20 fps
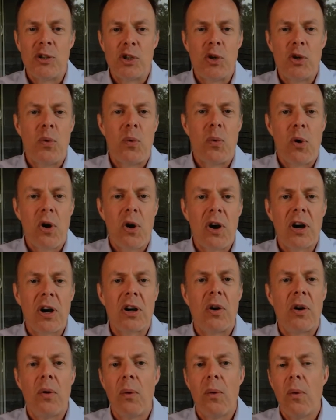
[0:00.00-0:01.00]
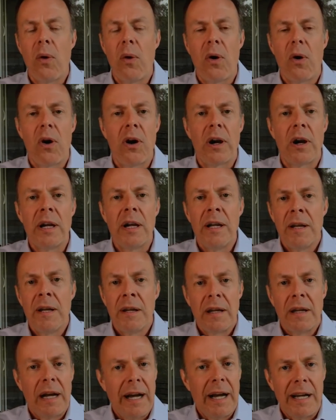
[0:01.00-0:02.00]
work, or
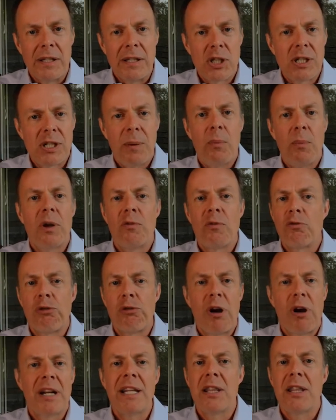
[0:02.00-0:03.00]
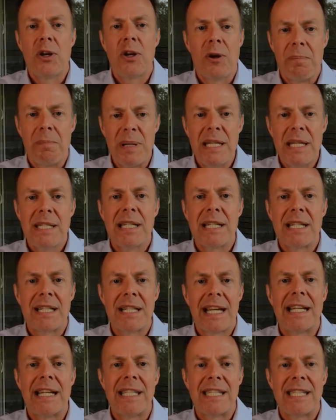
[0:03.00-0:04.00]
someone running their business,
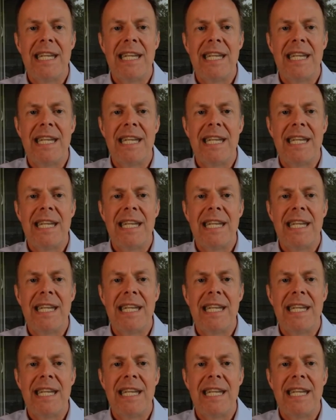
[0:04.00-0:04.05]
like